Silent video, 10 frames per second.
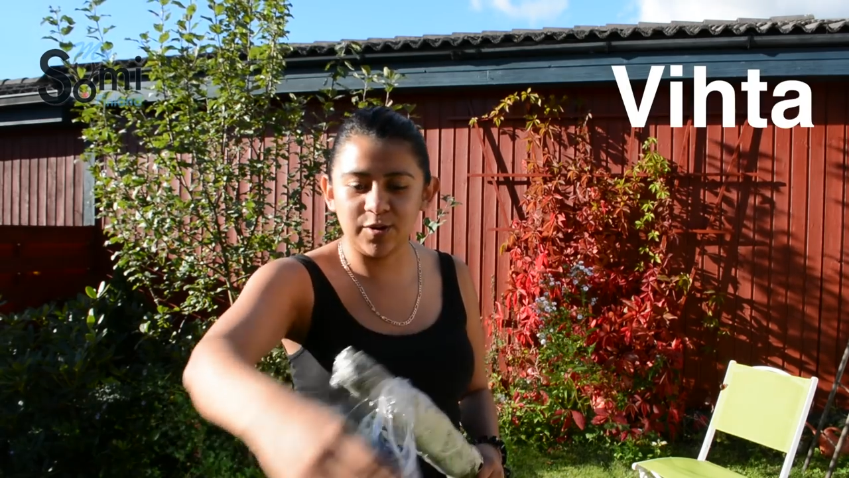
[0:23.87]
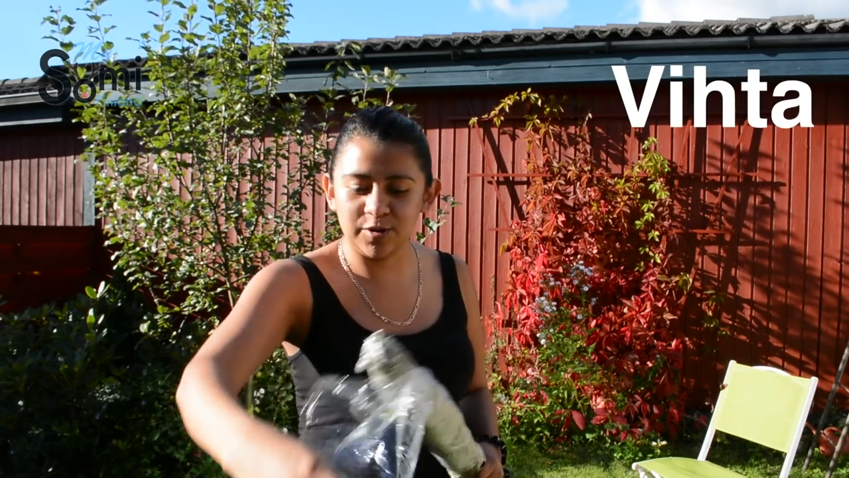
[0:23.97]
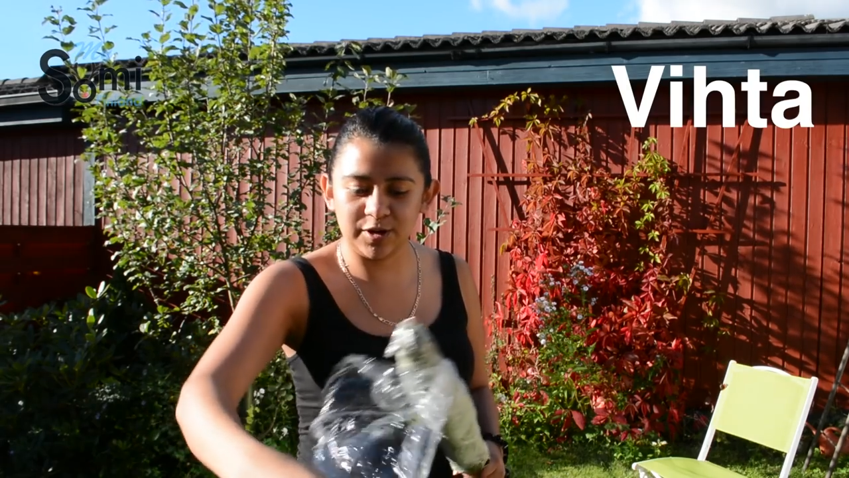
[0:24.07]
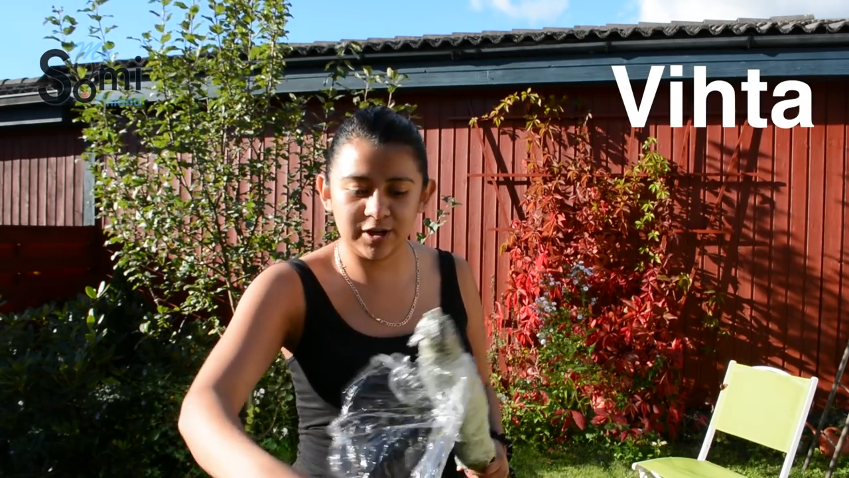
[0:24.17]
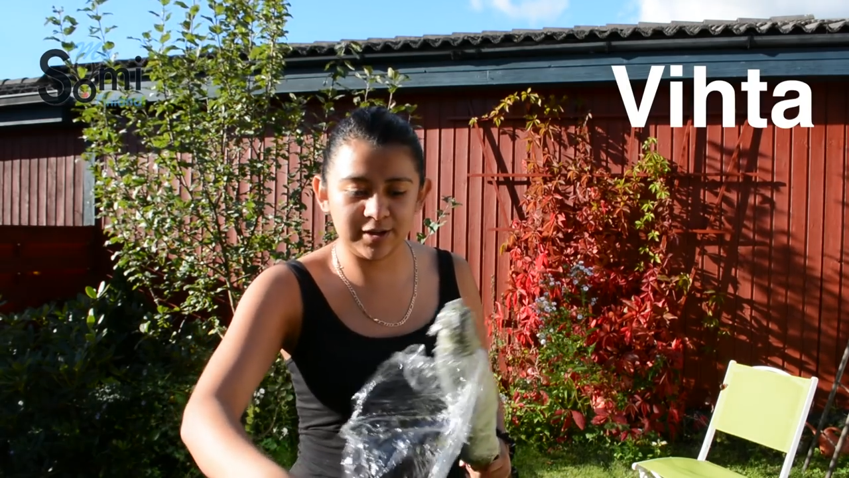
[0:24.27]

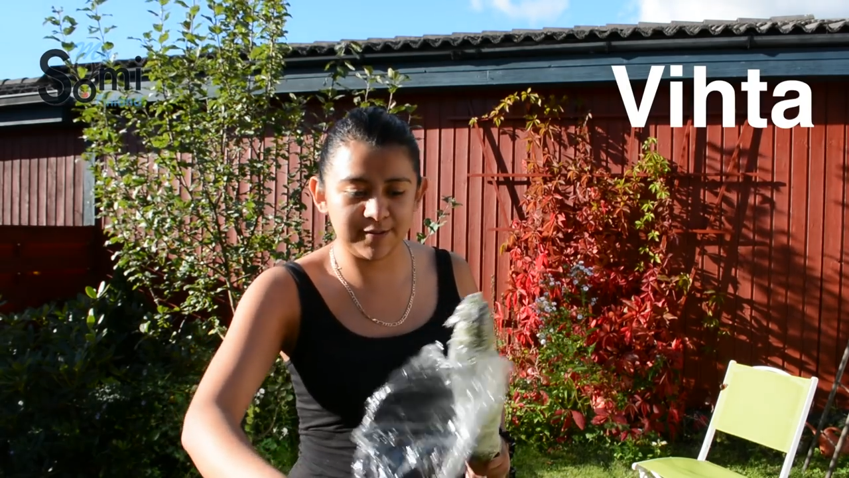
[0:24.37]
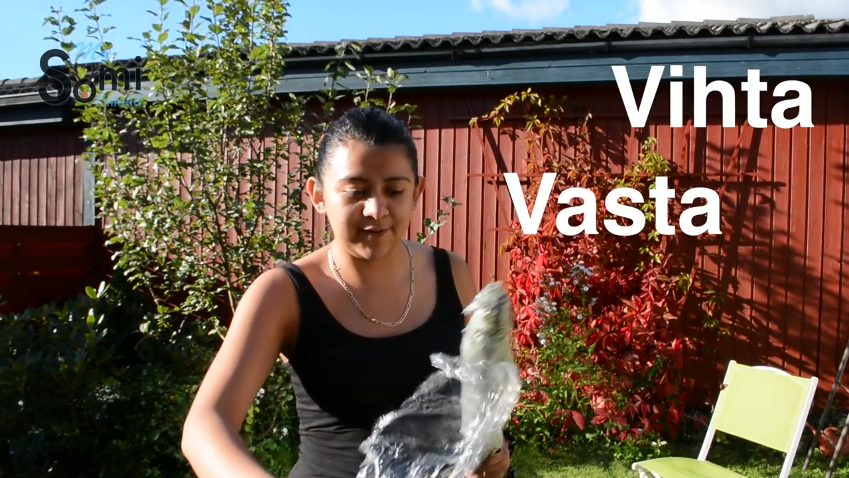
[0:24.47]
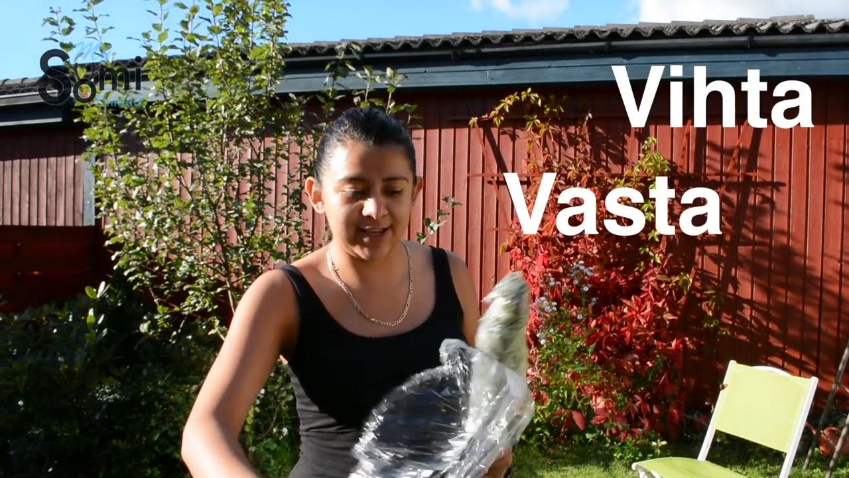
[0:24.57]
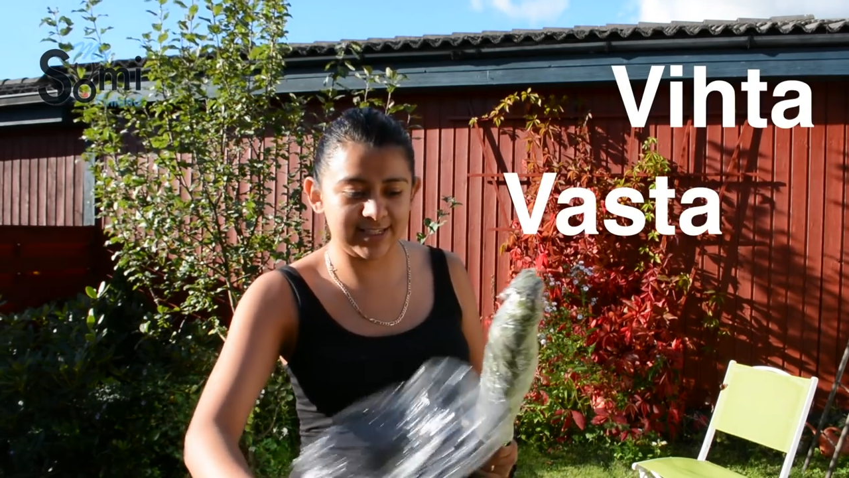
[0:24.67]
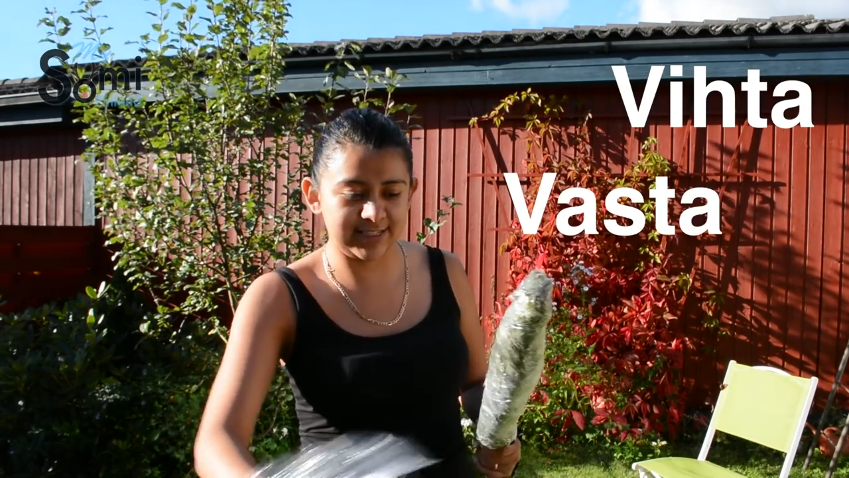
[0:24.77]
or
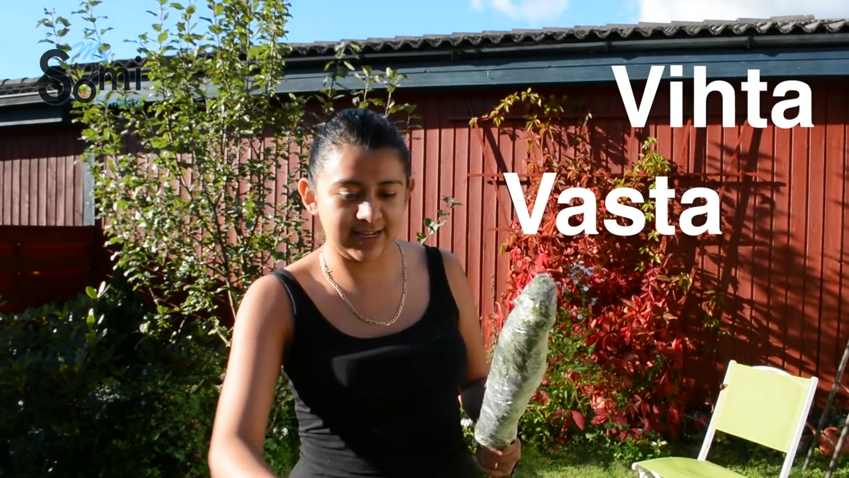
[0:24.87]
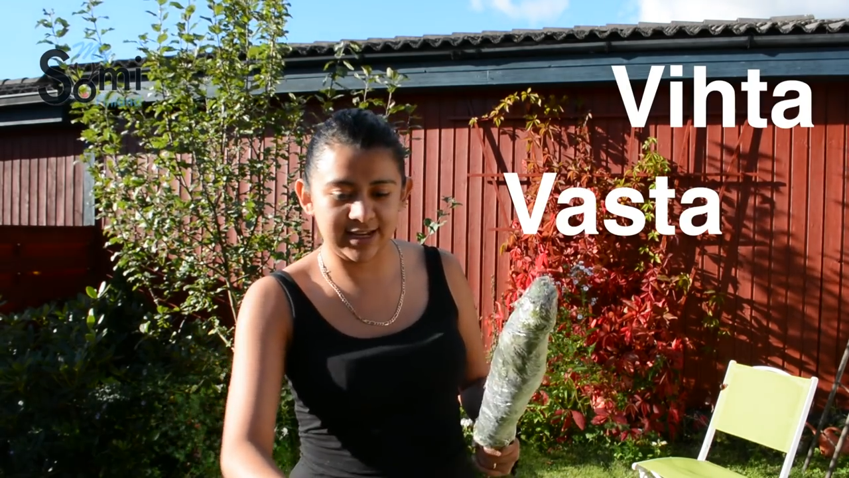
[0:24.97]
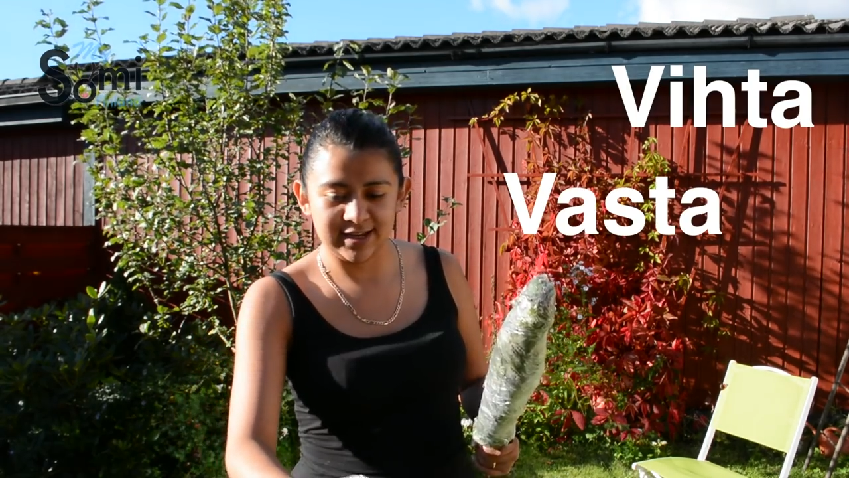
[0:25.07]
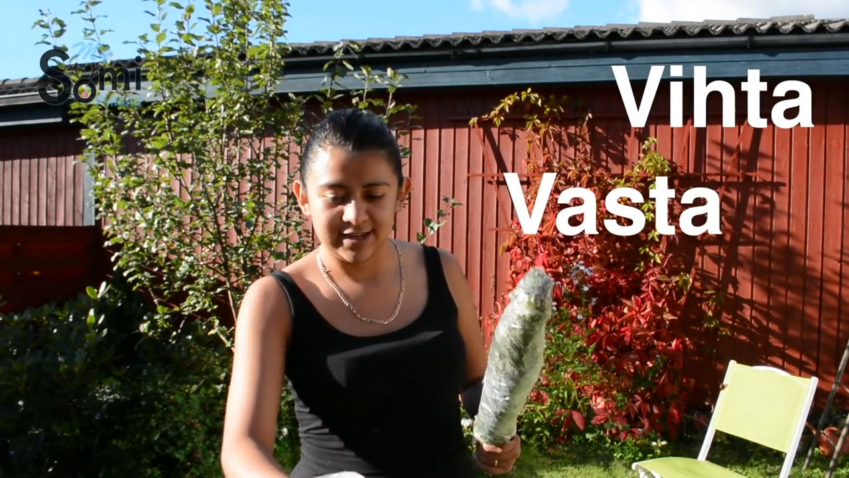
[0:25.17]
Vasta.